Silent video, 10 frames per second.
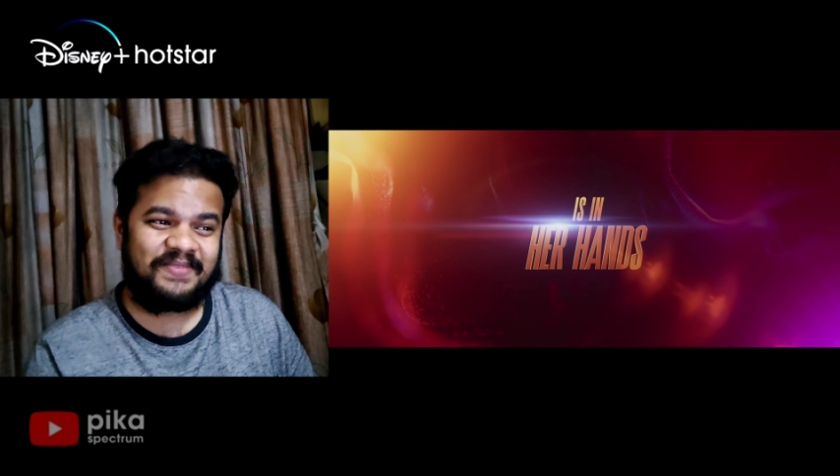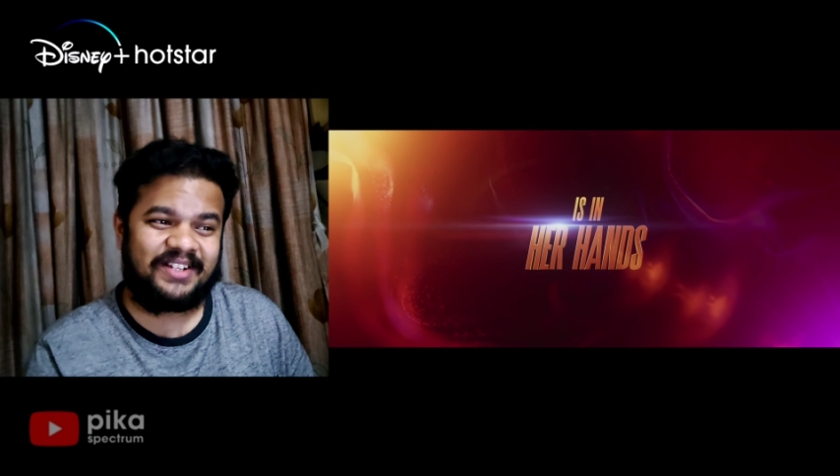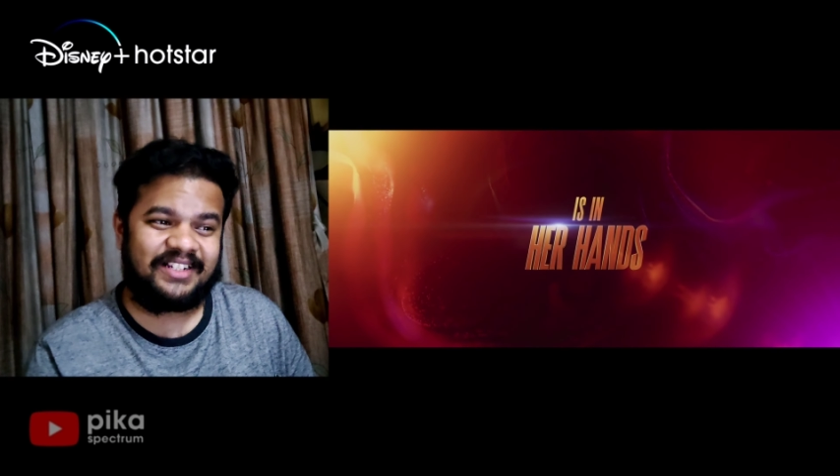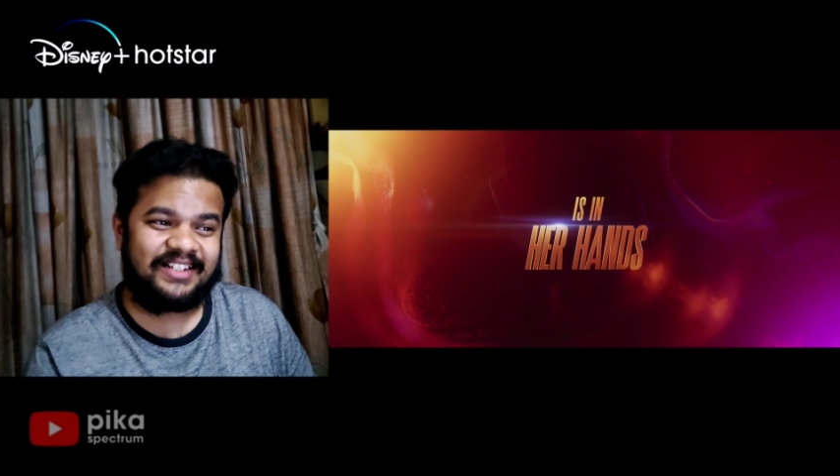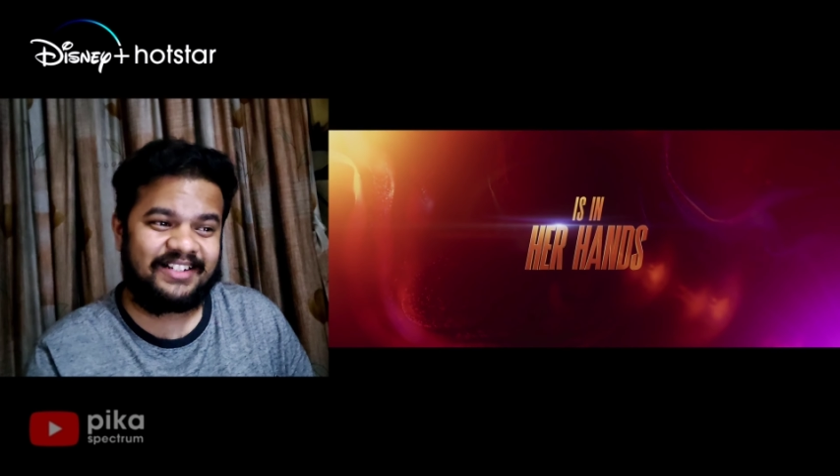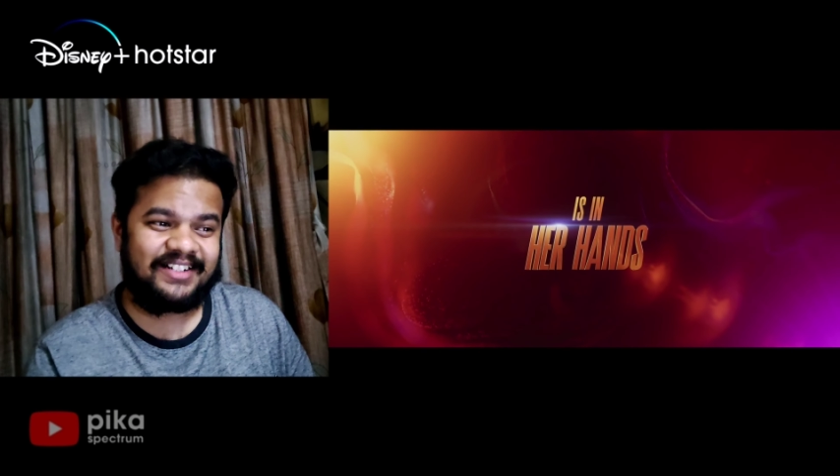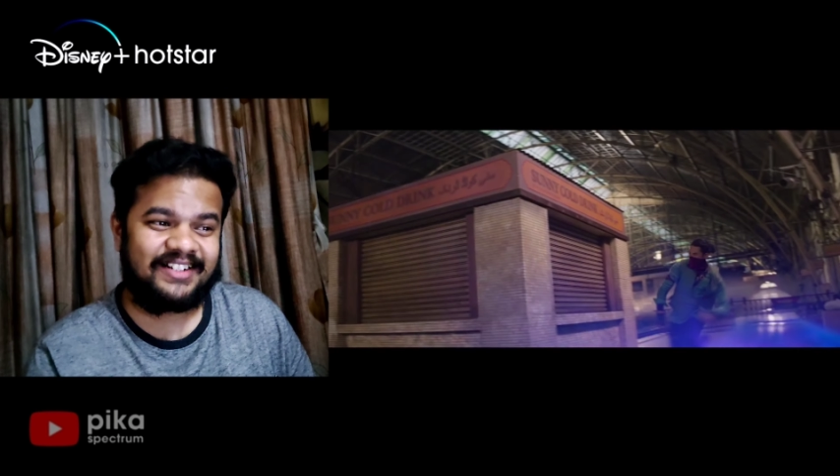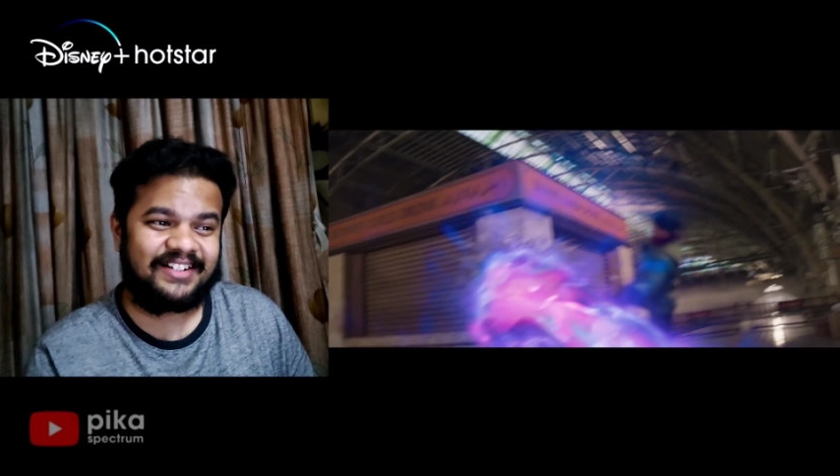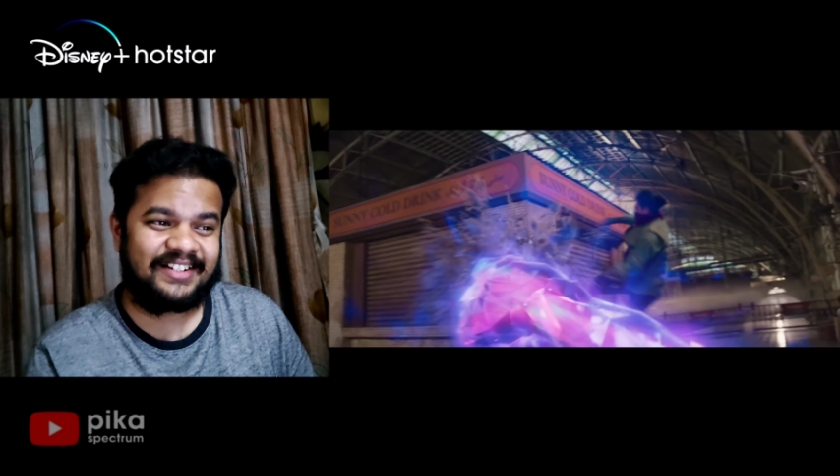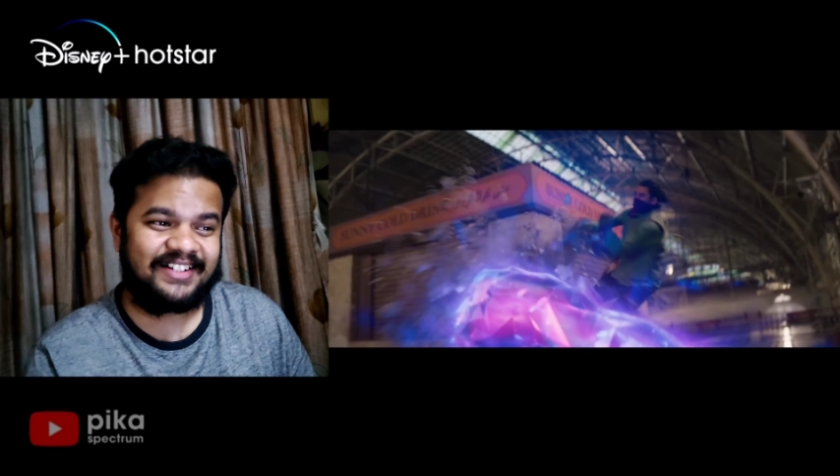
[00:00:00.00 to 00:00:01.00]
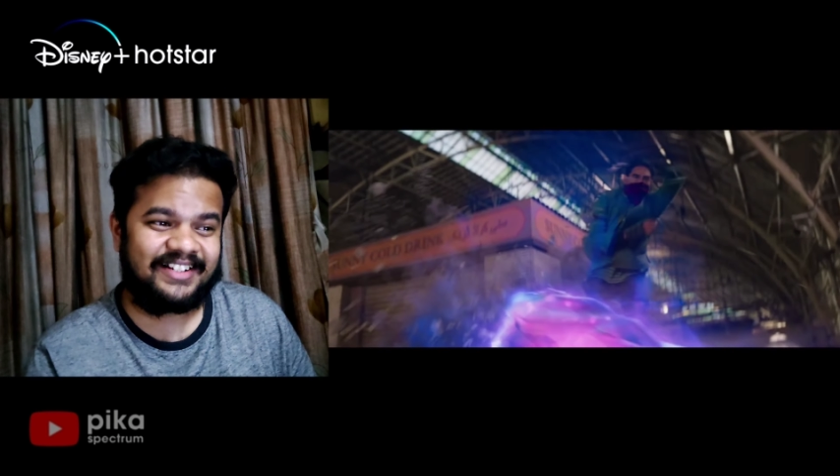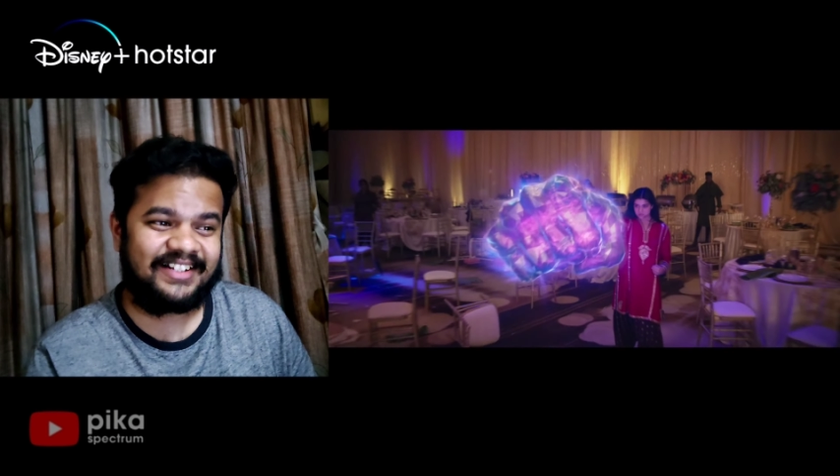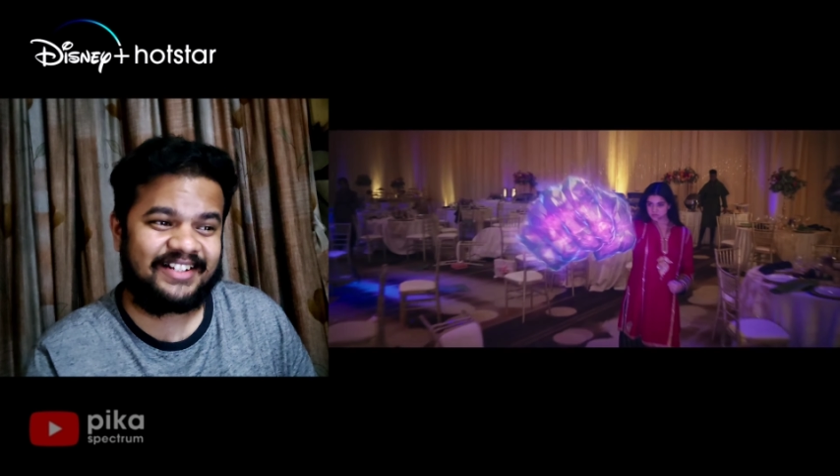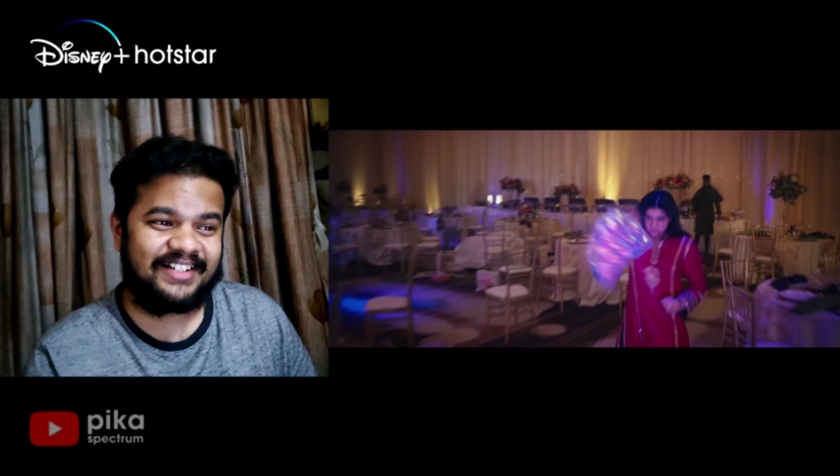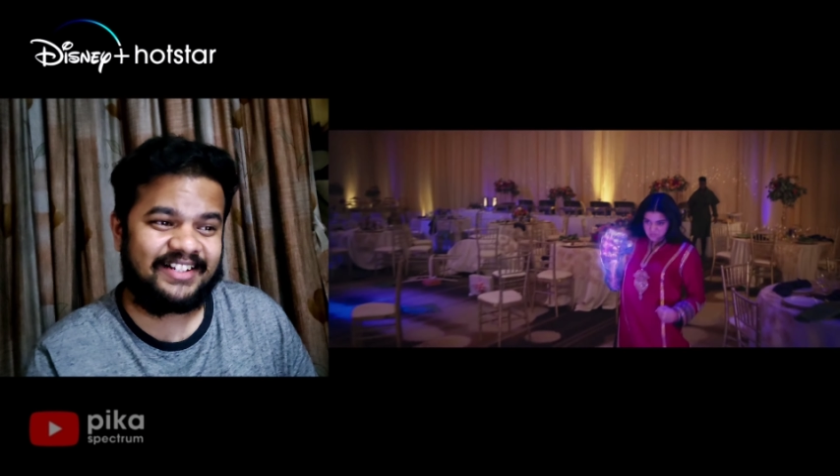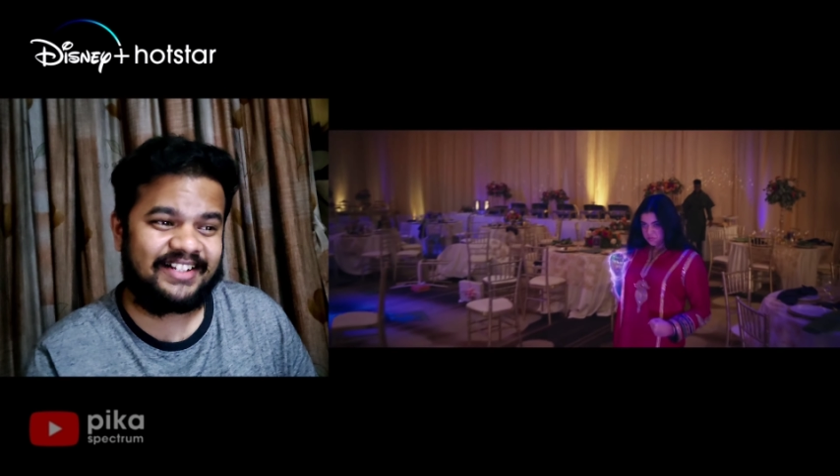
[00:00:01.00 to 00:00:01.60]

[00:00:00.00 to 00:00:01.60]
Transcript: Do you